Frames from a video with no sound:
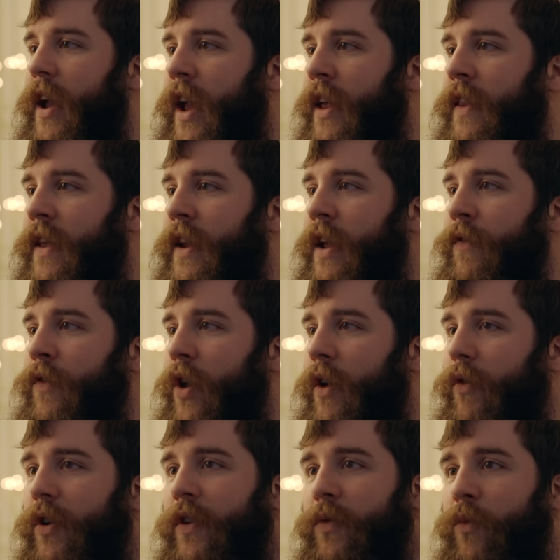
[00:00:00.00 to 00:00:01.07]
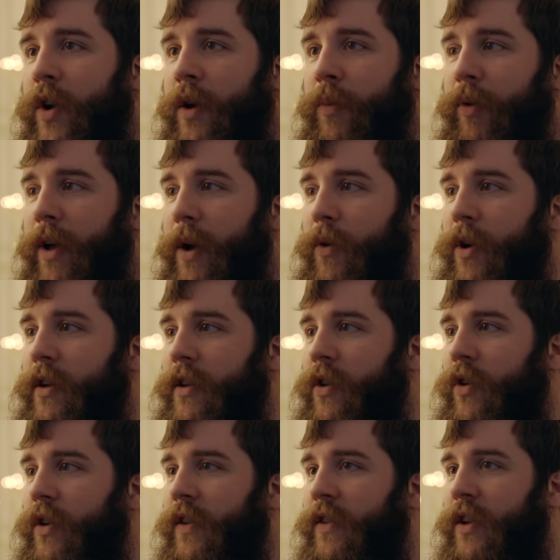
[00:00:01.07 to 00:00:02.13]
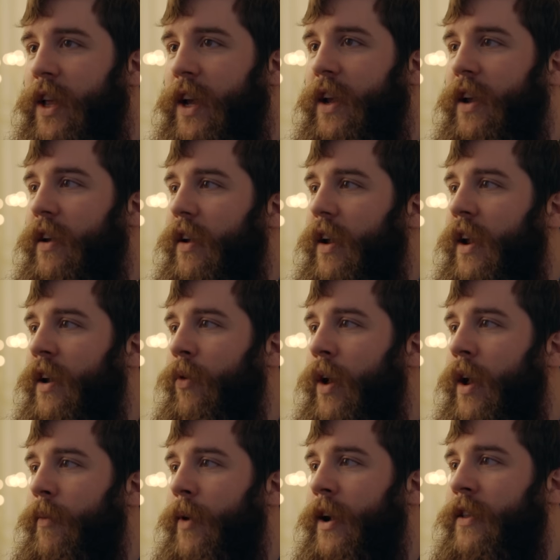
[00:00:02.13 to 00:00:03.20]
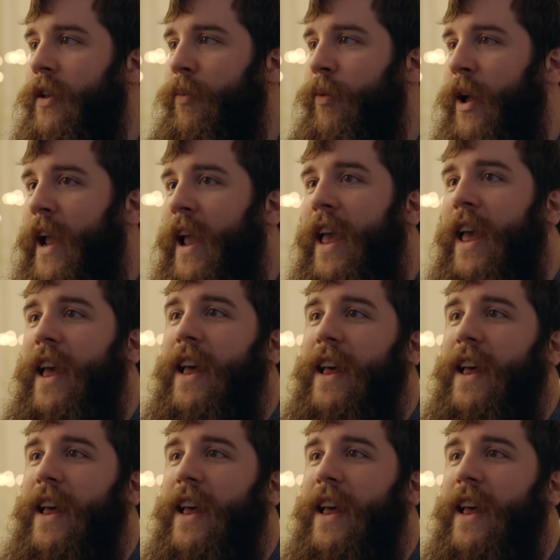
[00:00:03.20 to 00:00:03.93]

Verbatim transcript: and then if you ever want to apply one, you can just click, and it'll automatically apply.